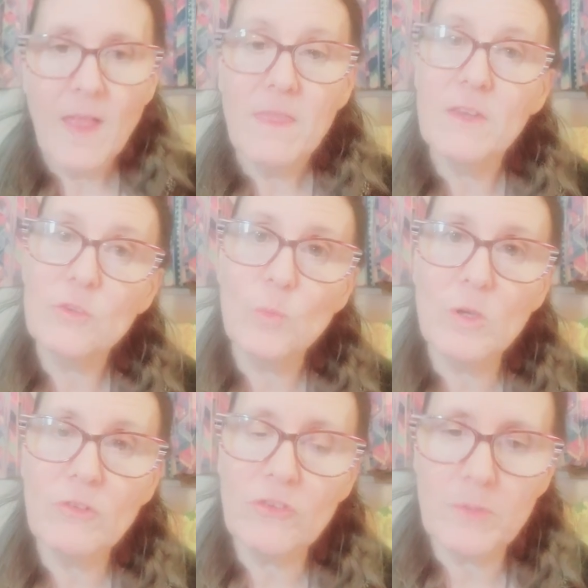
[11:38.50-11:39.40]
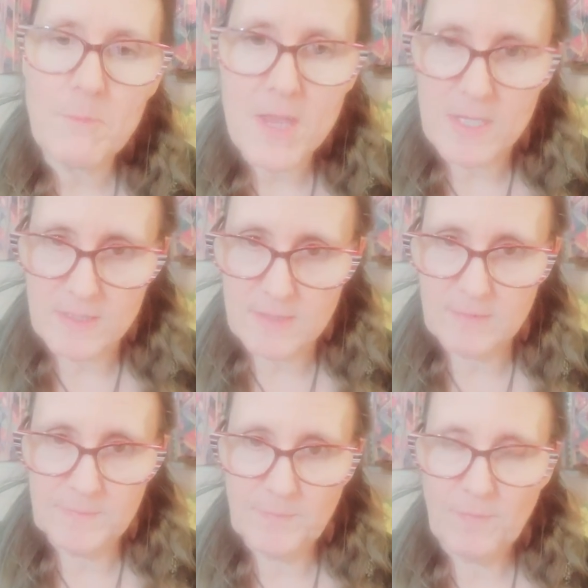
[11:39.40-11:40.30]
This word submit
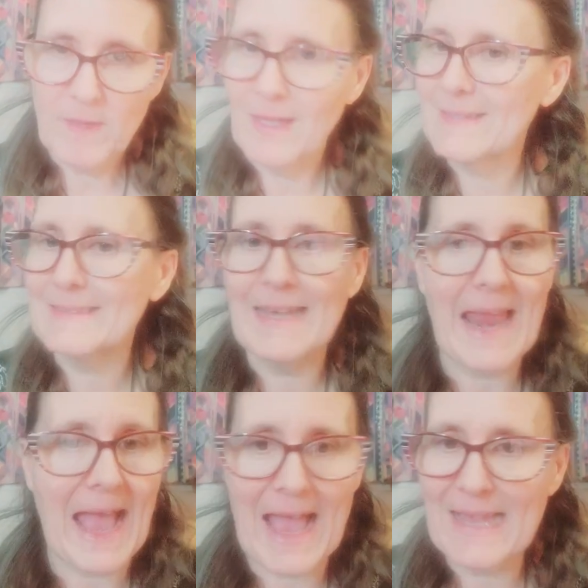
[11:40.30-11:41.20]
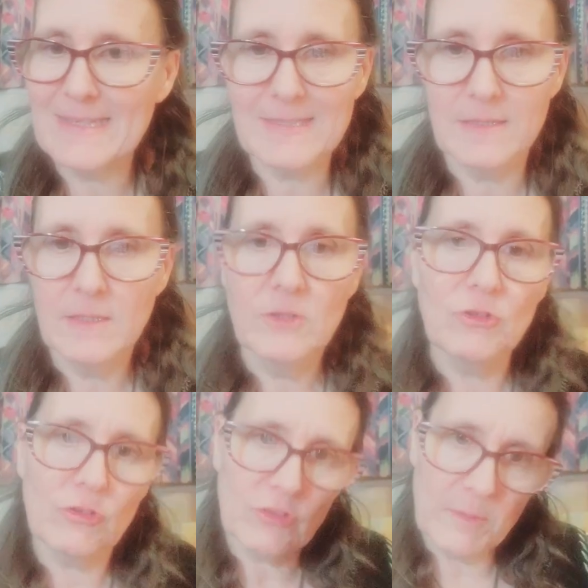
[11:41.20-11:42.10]
is not
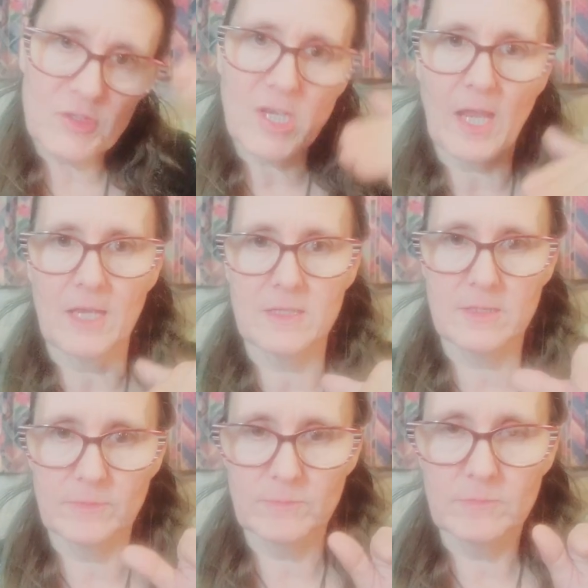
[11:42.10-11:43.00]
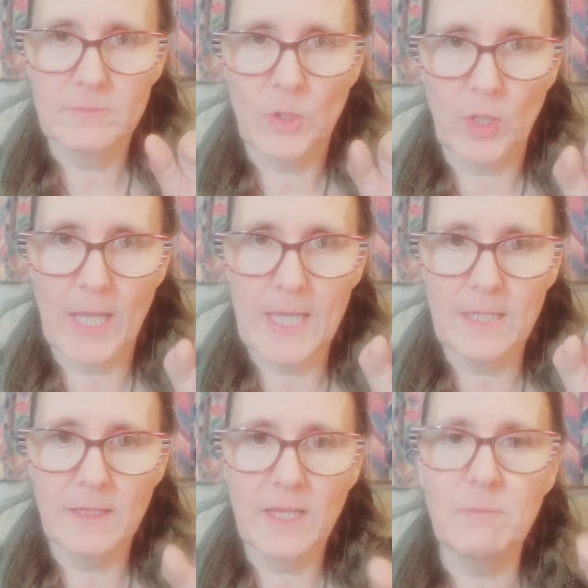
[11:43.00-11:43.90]
to subjugate,
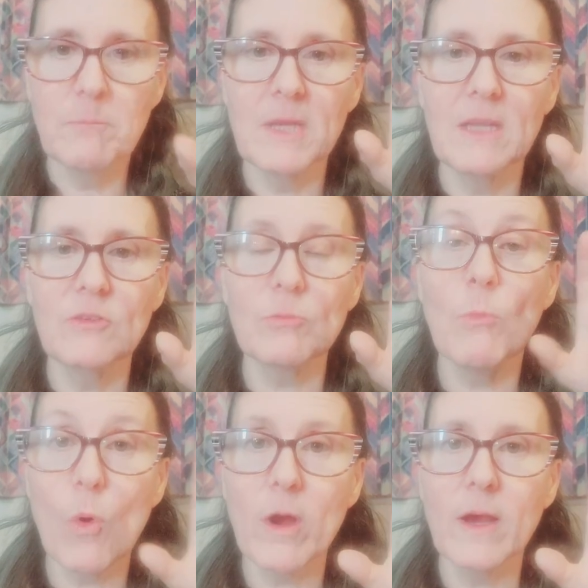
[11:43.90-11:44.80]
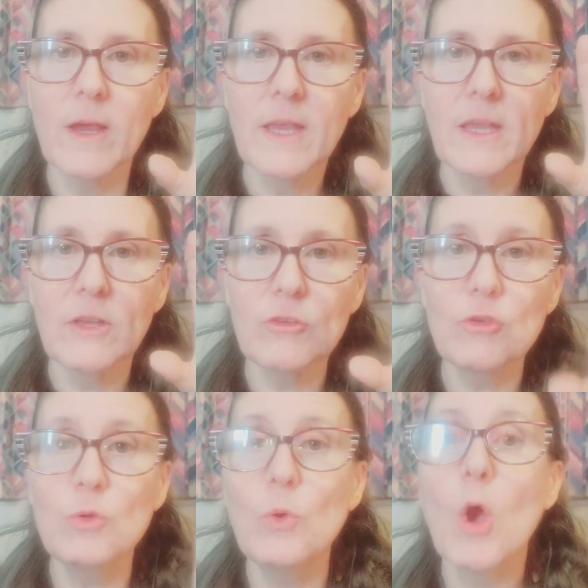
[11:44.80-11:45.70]
okay? It means more is
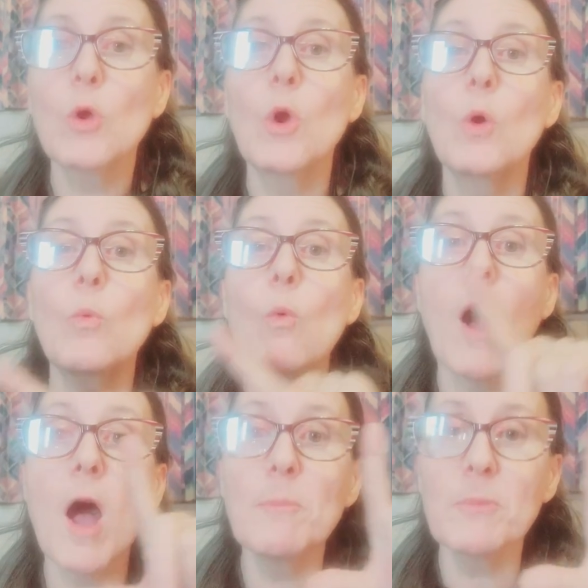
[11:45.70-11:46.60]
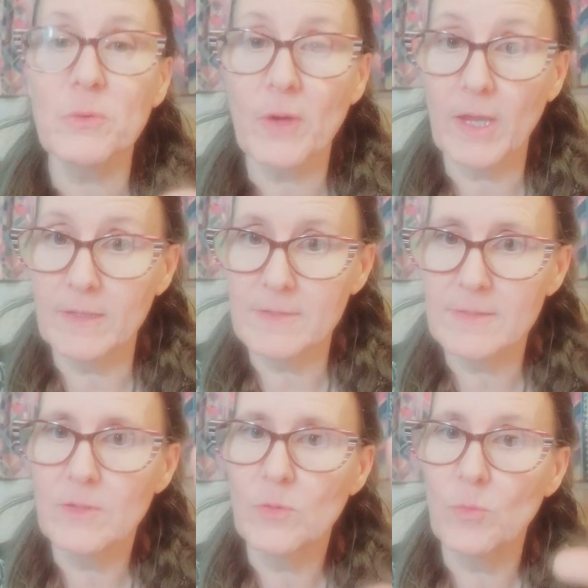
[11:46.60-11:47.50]
to cooperate
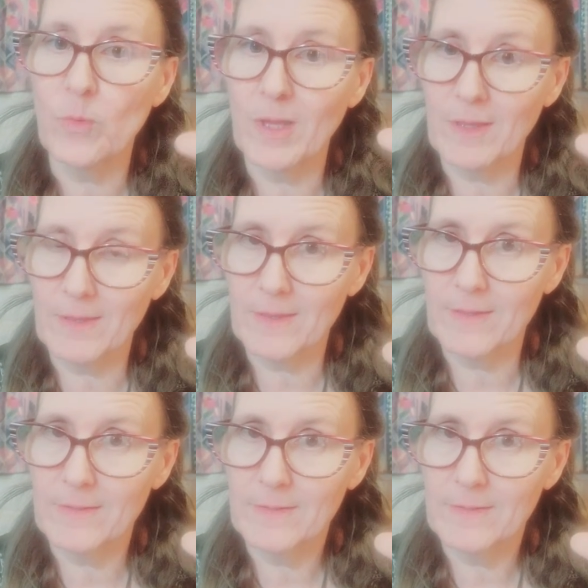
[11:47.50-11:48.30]
with.